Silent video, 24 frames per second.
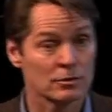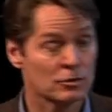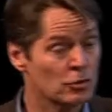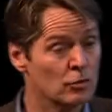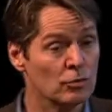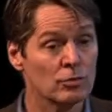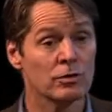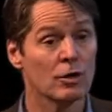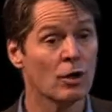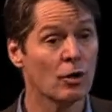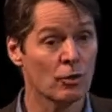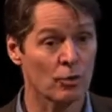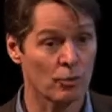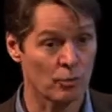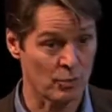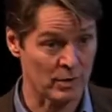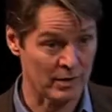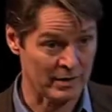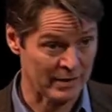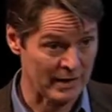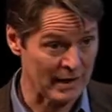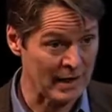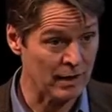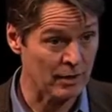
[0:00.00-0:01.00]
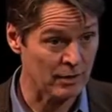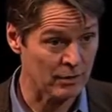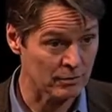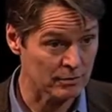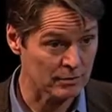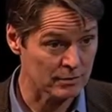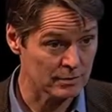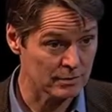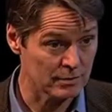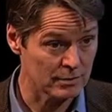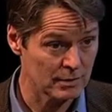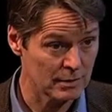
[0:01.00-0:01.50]
too low to work
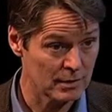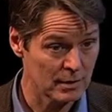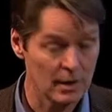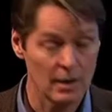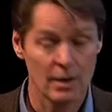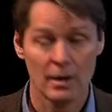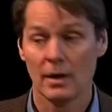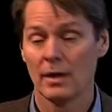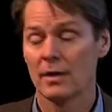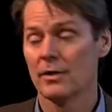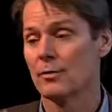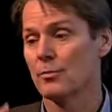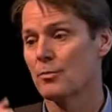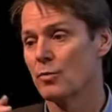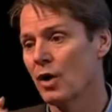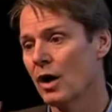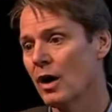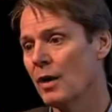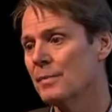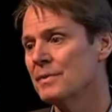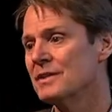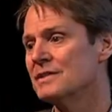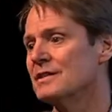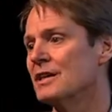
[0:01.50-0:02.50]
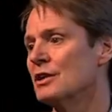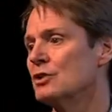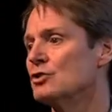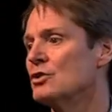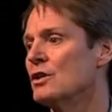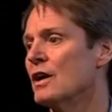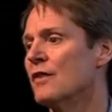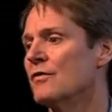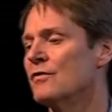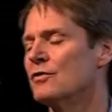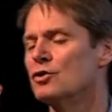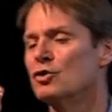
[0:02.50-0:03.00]
out. The problem is
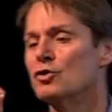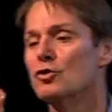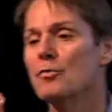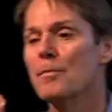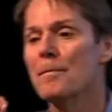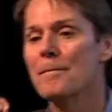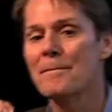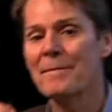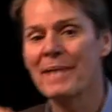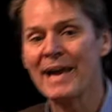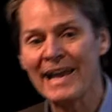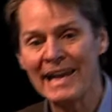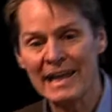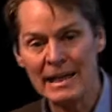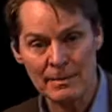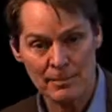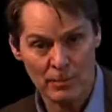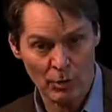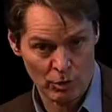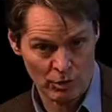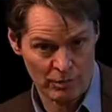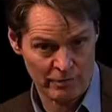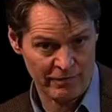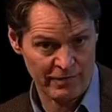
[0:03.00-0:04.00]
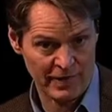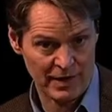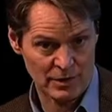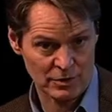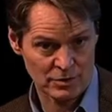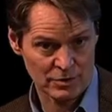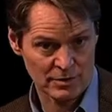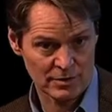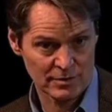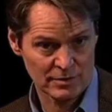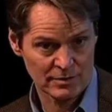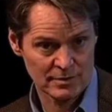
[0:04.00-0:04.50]
that you have too many
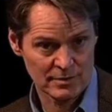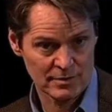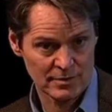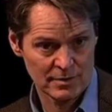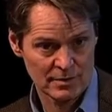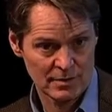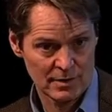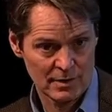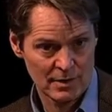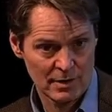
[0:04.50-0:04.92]
motivations,